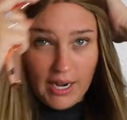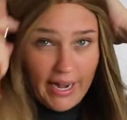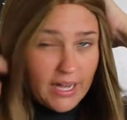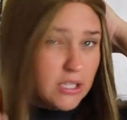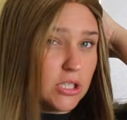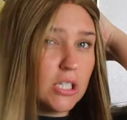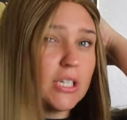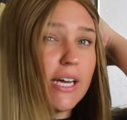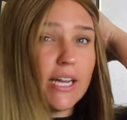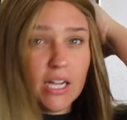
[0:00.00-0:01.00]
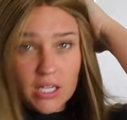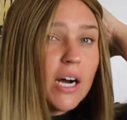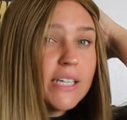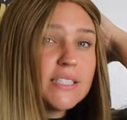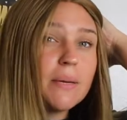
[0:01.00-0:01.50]
I look like
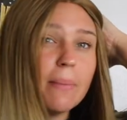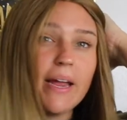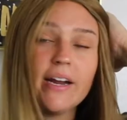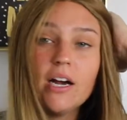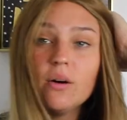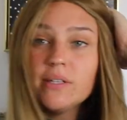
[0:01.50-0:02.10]
a tomato,